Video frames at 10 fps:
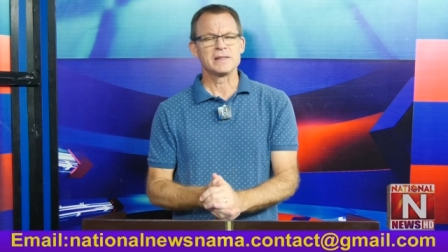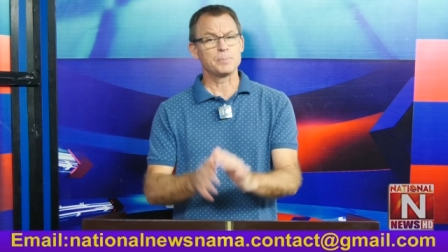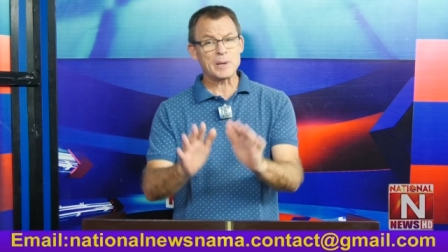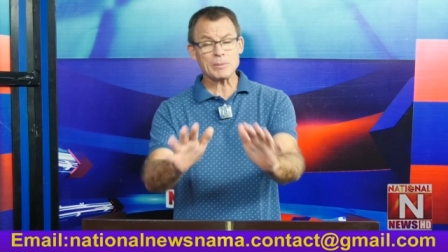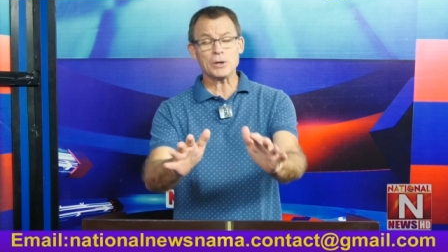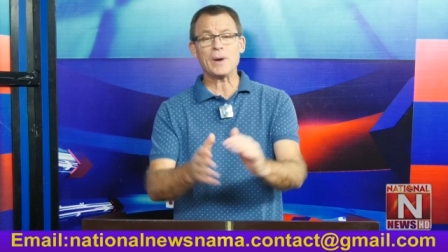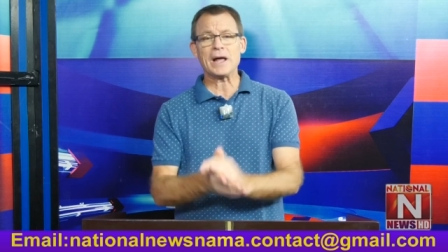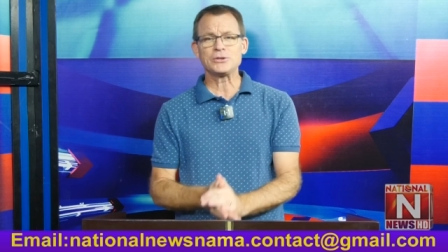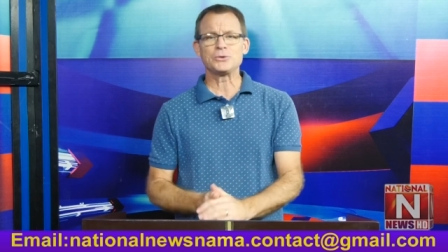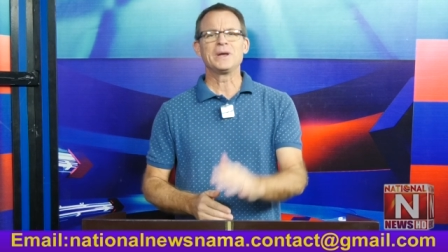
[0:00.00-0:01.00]
The people
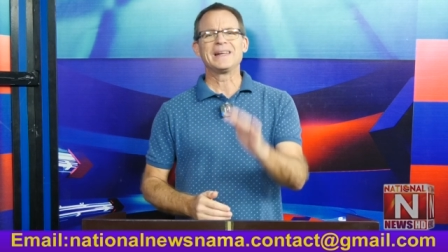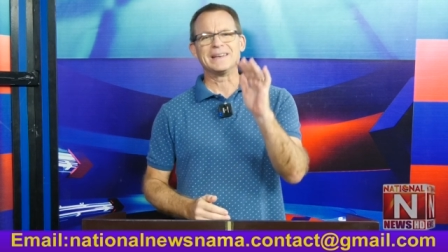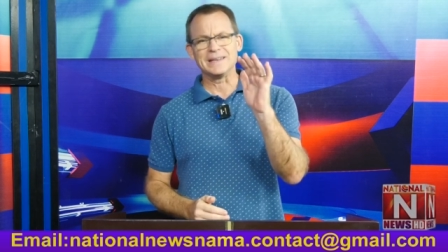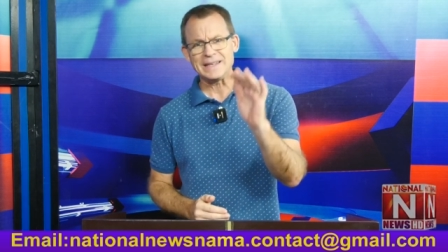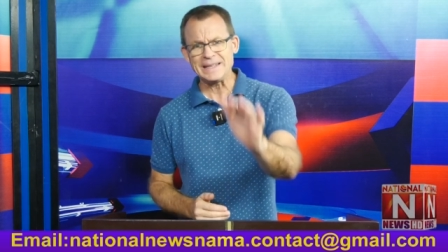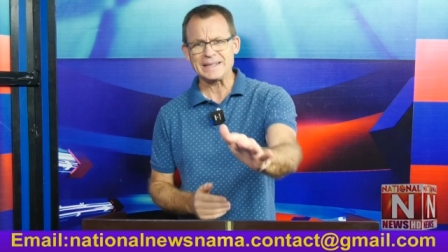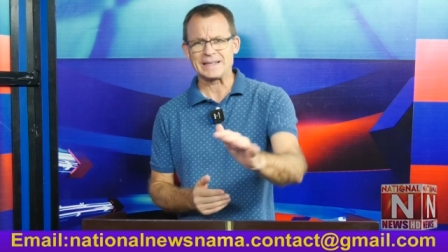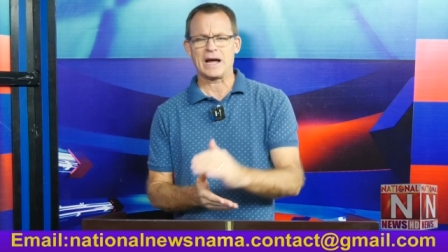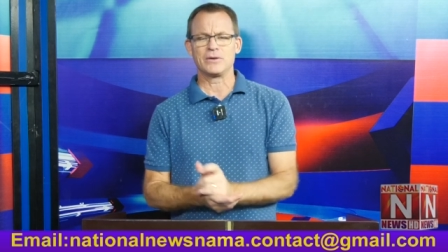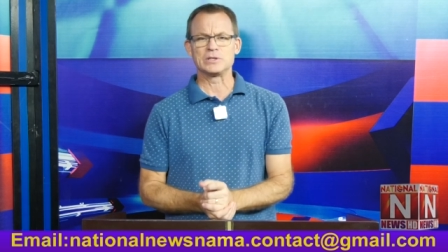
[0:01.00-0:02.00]
around you need
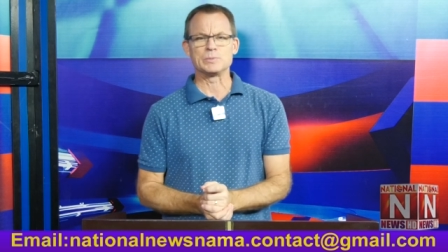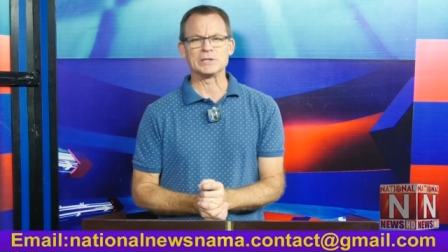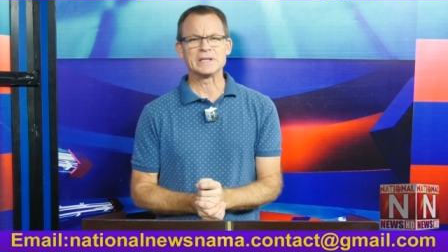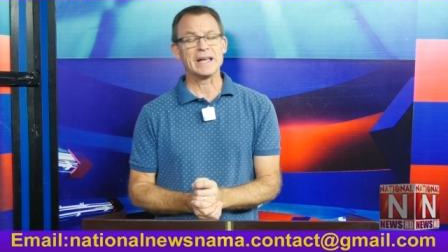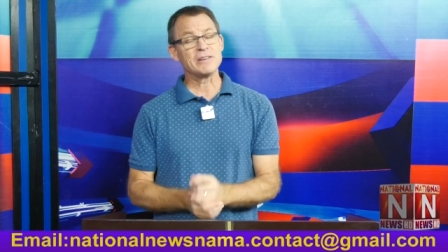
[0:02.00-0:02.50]
encouragement.